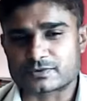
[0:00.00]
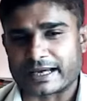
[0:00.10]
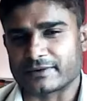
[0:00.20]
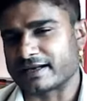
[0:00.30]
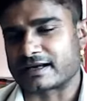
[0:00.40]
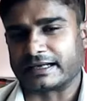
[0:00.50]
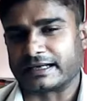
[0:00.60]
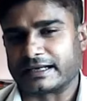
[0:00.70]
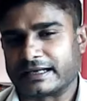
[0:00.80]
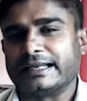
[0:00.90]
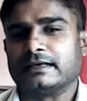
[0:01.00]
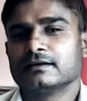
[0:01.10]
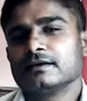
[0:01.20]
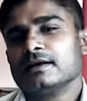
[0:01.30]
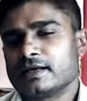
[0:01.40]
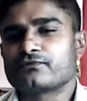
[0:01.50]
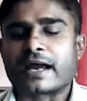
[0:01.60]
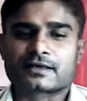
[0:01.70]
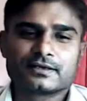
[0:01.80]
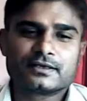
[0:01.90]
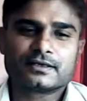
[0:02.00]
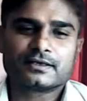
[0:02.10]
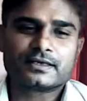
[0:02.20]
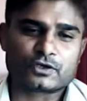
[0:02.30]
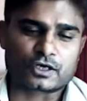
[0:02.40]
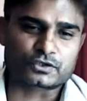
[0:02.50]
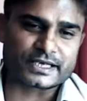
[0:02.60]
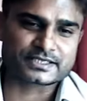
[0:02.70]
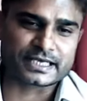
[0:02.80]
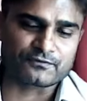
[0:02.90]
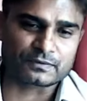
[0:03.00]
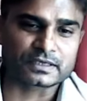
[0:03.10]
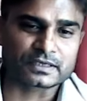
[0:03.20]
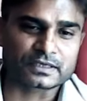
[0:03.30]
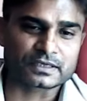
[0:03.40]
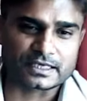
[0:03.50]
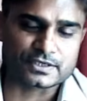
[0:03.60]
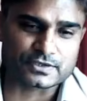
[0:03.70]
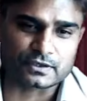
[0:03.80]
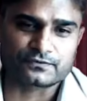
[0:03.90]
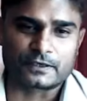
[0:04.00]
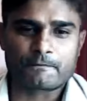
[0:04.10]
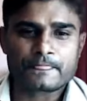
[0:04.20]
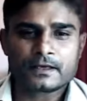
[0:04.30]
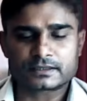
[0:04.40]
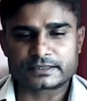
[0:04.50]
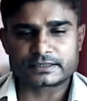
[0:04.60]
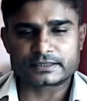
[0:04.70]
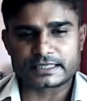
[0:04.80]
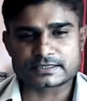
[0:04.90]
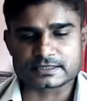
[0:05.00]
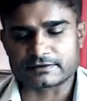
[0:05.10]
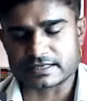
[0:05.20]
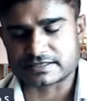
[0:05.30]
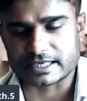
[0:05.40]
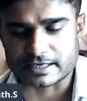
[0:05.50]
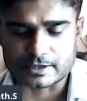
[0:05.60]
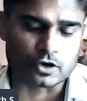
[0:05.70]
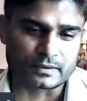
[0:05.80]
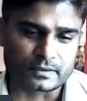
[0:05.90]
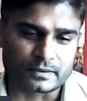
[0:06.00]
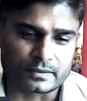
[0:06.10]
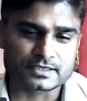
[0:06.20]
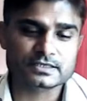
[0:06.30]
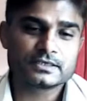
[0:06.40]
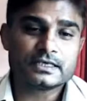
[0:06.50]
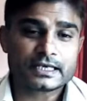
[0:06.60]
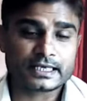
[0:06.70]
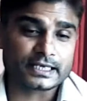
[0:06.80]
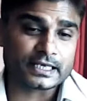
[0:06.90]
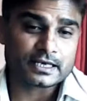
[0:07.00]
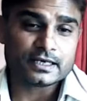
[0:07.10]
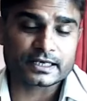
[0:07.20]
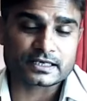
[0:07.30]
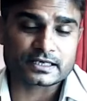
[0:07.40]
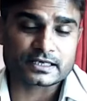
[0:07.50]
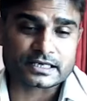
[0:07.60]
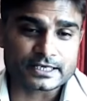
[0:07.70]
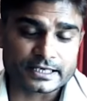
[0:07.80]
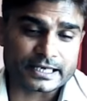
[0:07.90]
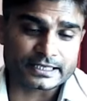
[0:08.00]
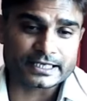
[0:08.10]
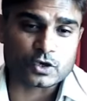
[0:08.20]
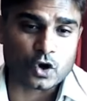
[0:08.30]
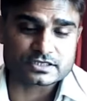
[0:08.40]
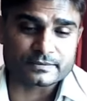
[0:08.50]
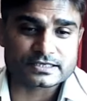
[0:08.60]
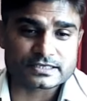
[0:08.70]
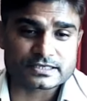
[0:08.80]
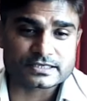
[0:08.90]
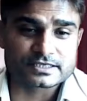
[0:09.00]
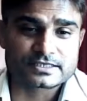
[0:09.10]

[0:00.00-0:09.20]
very very cunning. In fact, in order to escape from the clutches of these seven sacred Romans, he calls them as the